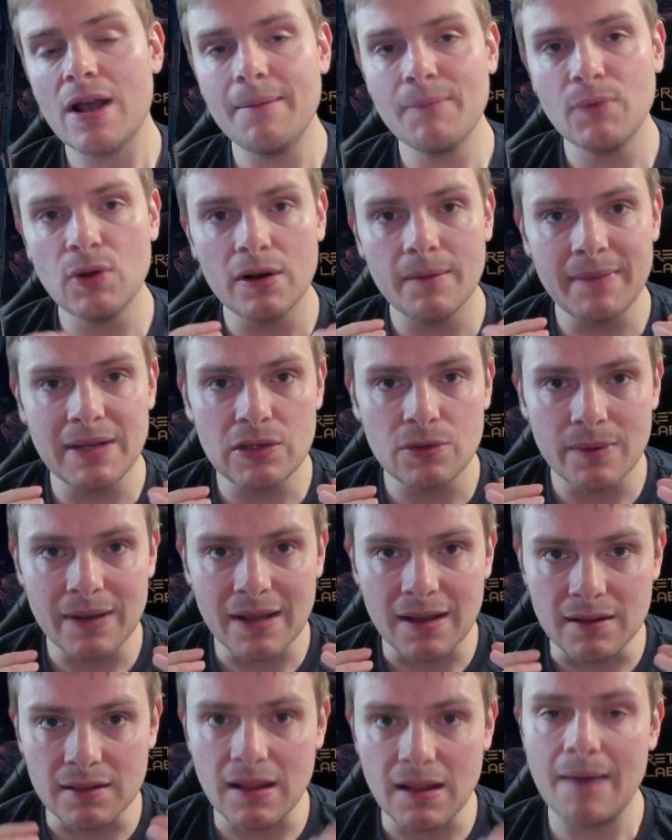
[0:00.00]
I'm going to be doing
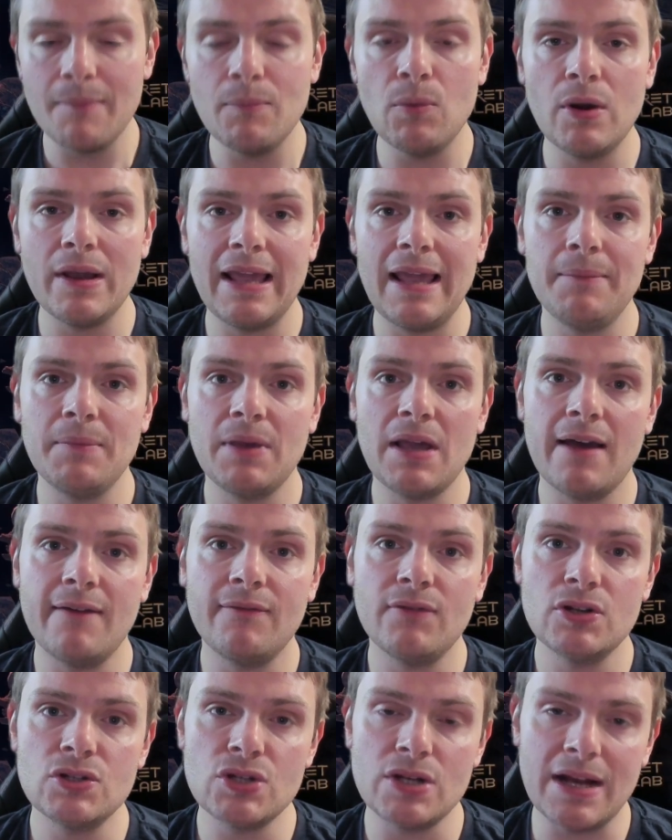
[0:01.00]
a lot more game
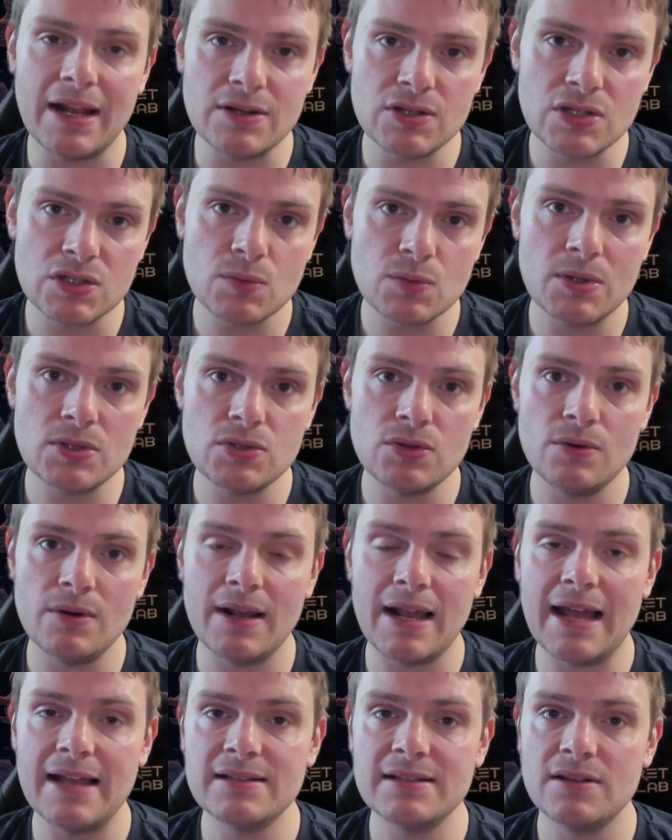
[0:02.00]
coverage, and I just want you
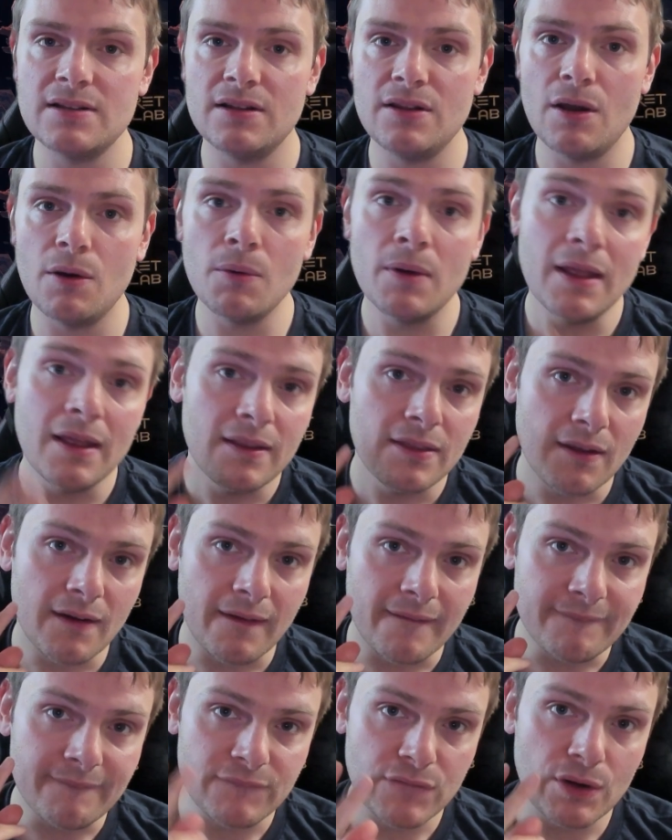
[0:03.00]
guys to know there
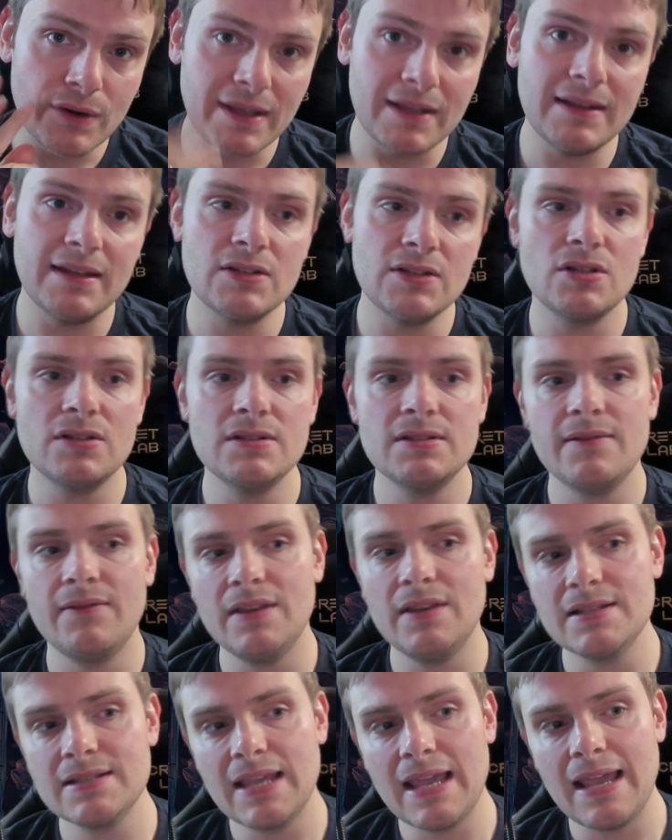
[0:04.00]
are 3 editions of
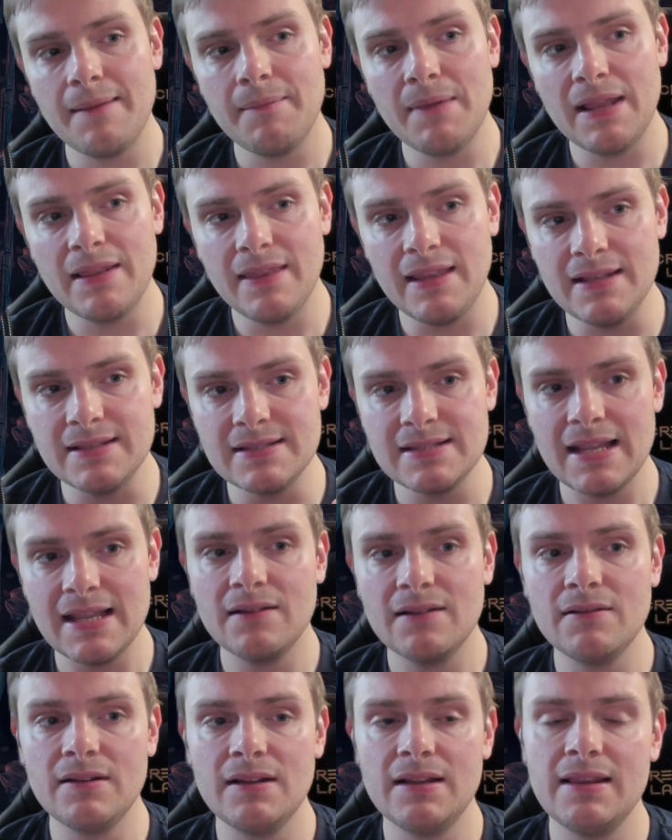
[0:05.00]
this game: the
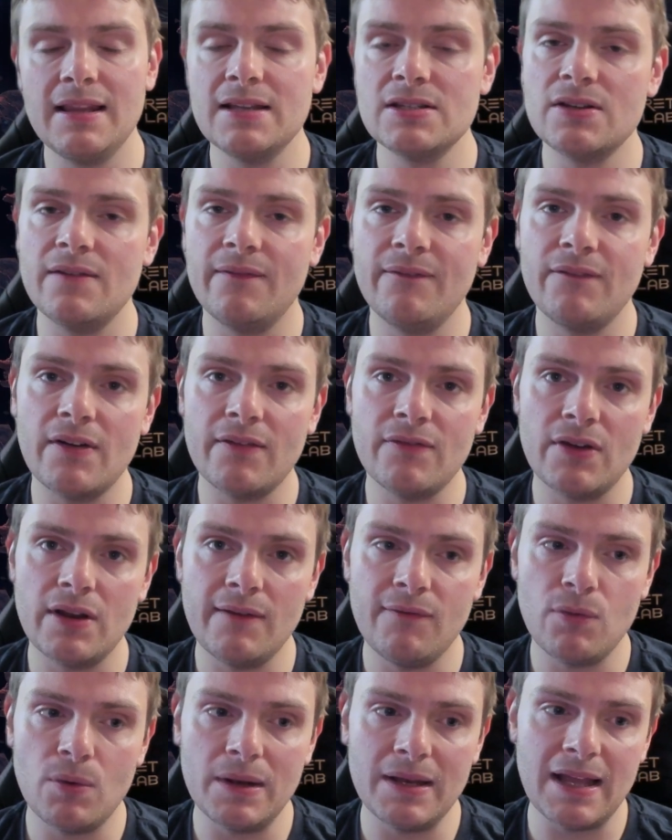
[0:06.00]
standard edition for
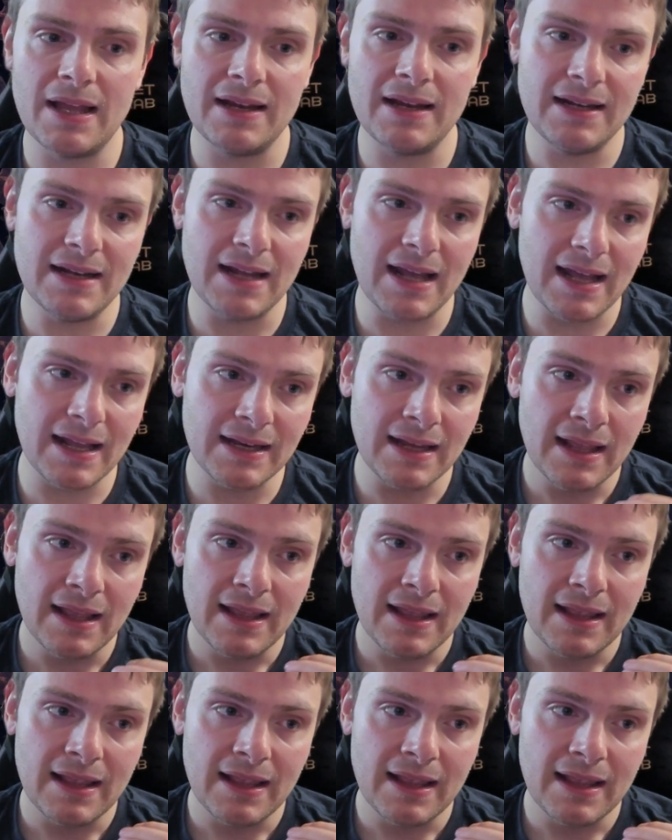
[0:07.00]
$34.99,